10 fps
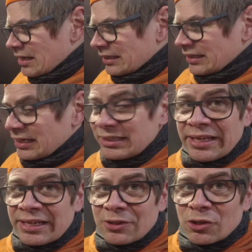And then
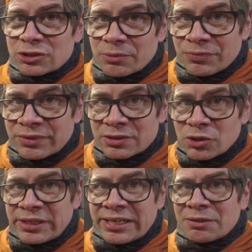they did also,
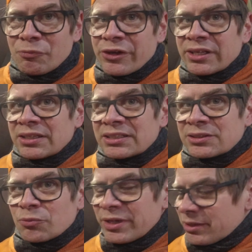so they did bring
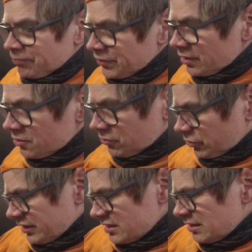this to me
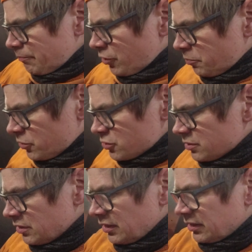for testing
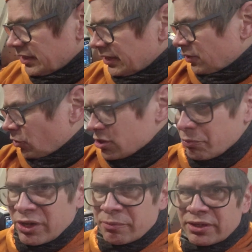purpose. They did also
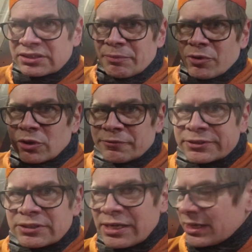bring me some gloves.